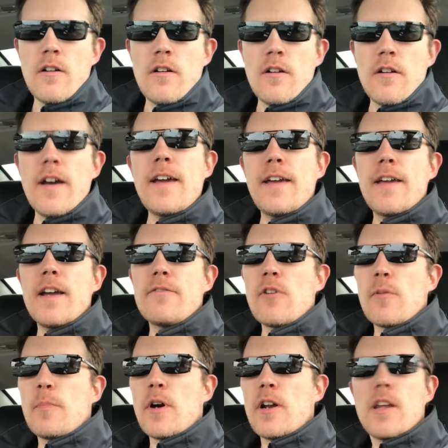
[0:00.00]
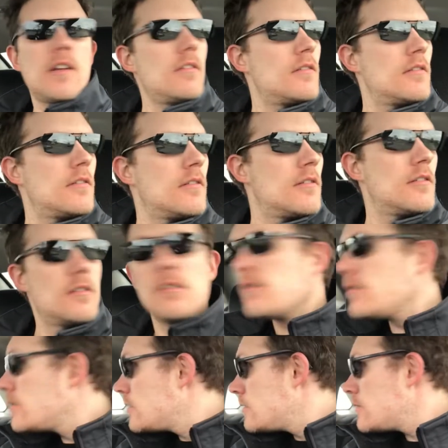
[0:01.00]
Hey everybody,
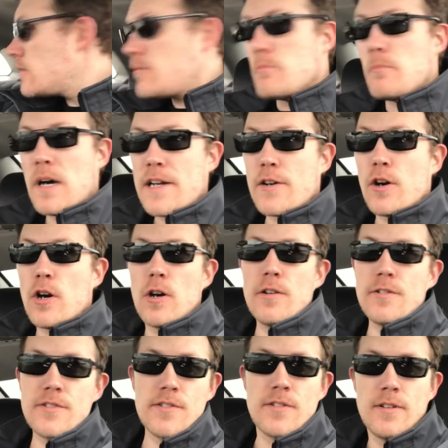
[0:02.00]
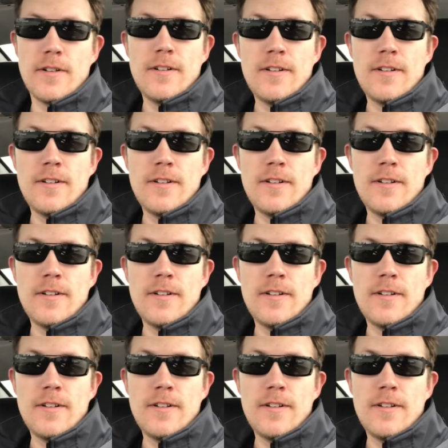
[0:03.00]
Mike Hart.